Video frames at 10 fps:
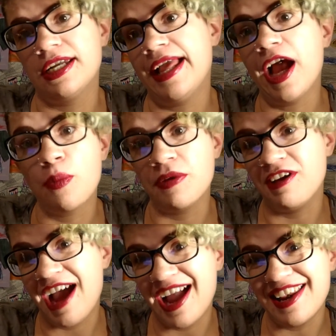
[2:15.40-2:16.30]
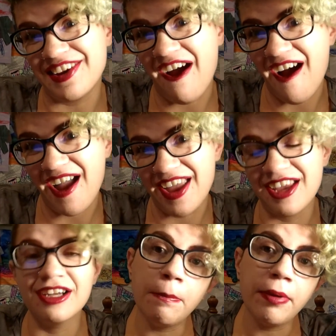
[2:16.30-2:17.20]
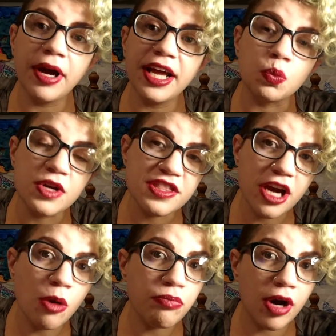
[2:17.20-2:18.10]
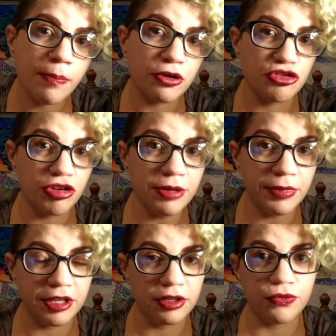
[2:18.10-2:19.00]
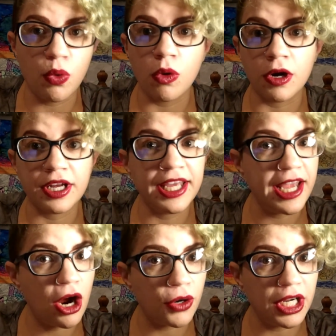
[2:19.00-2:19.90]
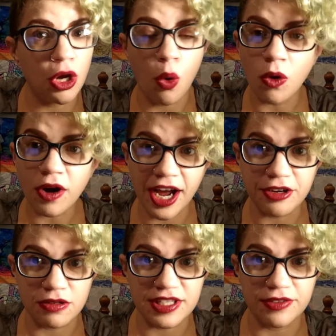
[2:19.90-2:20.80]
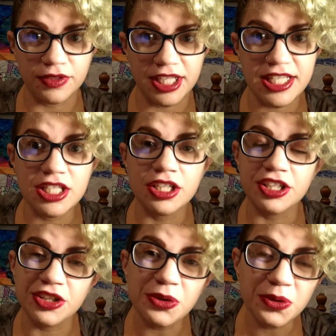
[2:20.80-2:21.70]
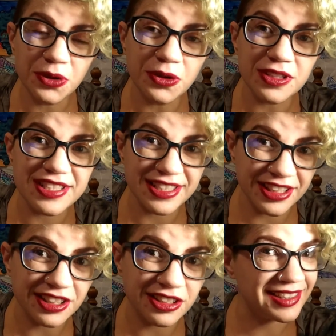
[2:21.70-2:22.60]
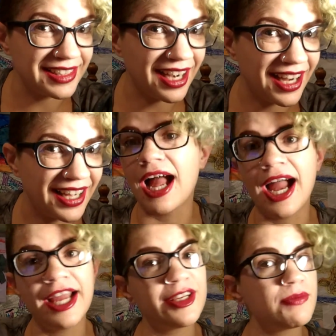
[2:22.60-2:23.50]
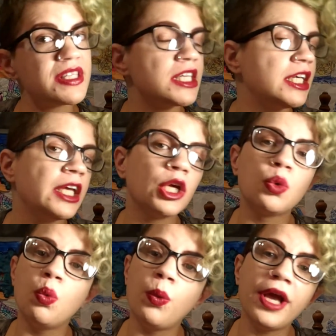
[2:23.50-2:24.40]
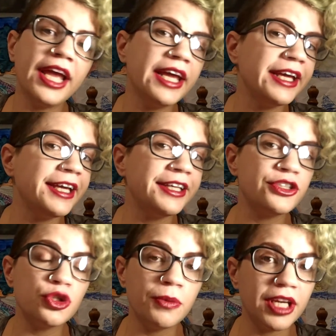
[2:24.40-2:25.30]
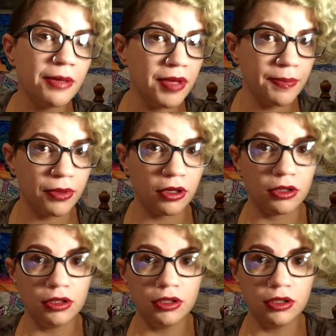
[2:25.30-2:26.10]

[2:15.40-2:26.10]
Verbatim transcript: help you not die. But without proper treatment for Chiari or hydrocephalus, you could still die. I am seeing way too many people